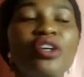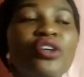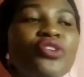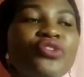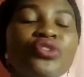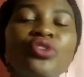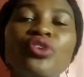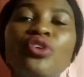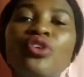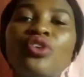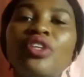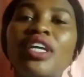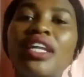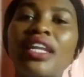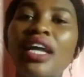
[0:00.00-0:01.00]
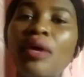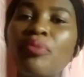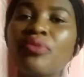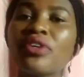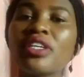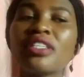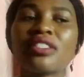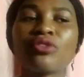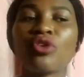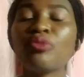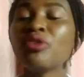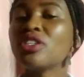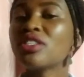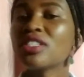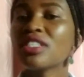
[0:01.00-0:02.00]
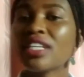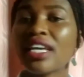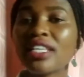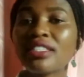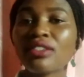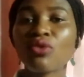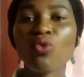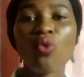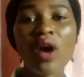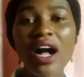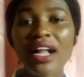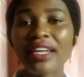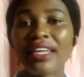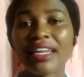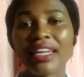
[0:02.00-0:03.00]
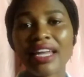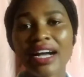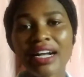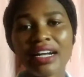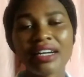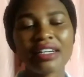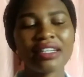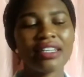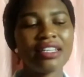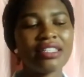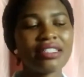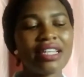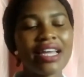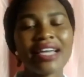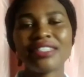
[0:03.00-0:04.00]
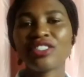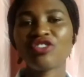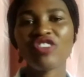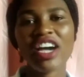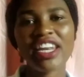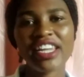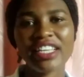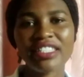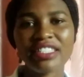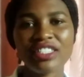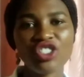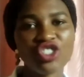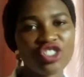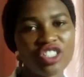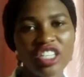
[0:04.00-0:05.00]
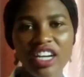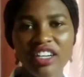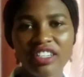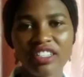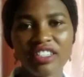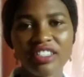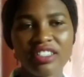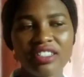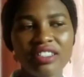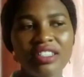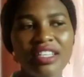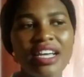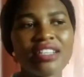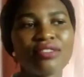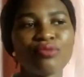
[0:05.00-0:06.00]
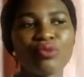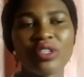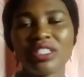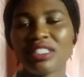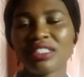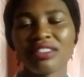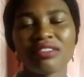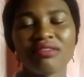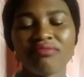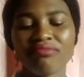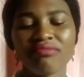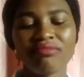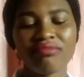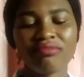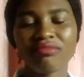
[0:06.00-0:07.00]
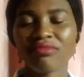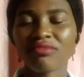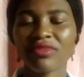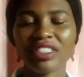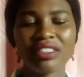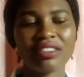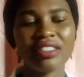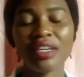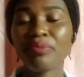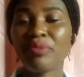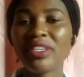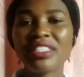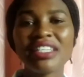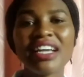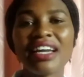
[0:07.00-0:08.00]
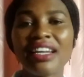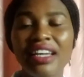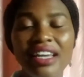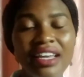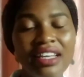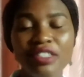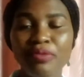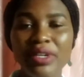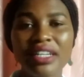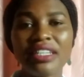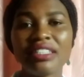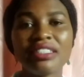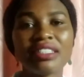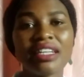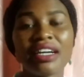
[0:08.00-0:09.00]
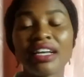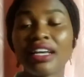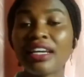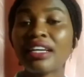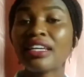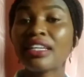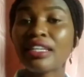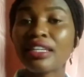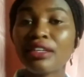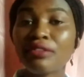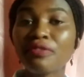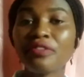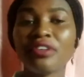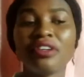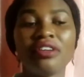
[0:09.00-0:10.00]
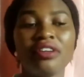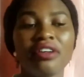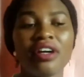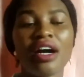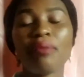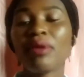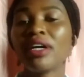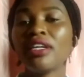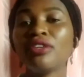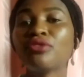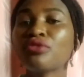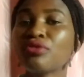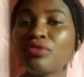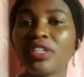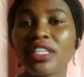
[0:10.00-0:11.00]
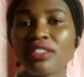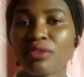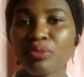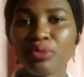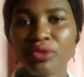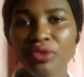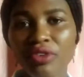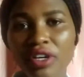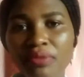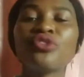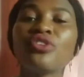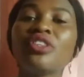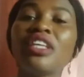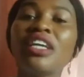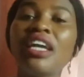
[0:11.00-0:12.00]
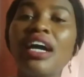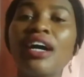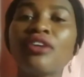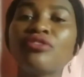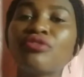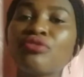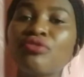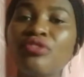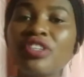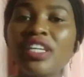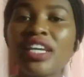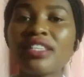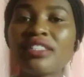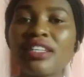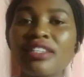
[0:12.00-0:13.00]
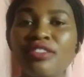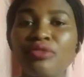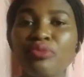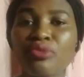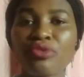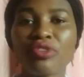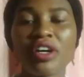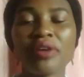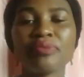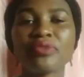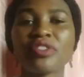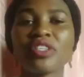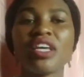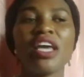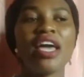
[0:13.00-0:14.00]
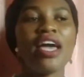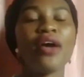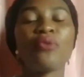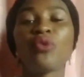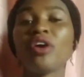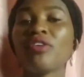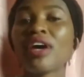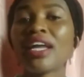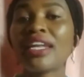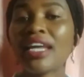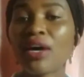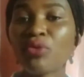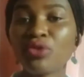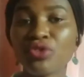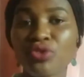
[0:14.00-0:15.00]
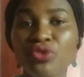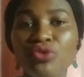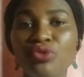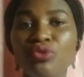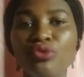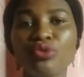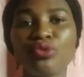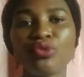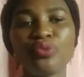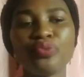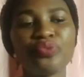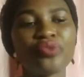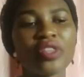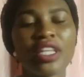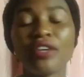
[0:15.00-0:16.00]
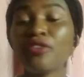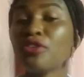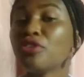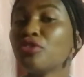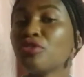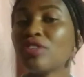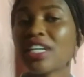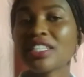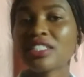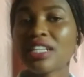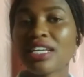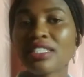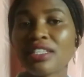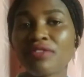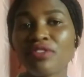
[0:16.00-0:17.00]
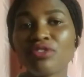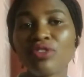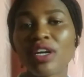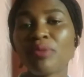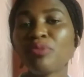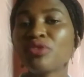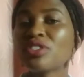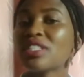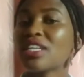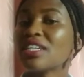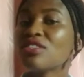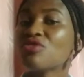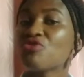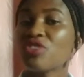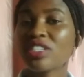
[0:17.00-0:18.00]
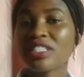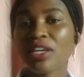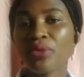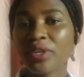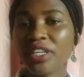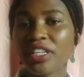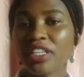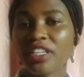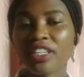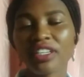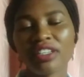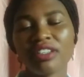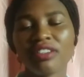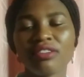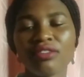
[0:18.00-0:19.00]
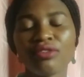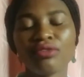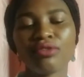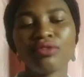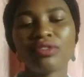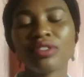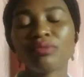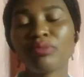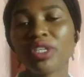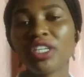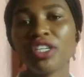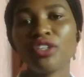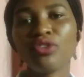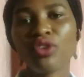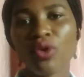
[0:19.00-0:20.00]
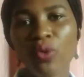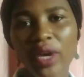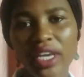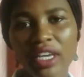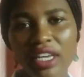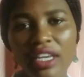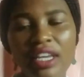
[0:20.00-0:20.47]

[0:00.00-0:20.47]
So the NAP is community nursing, while the NAC is like general nursing junior. That's what the basic explanation I can give about the 2 nursing programs. So they are 2 years nursing programs, and when you are done with your school, you don't do national service, you are posted straight away to begin your work.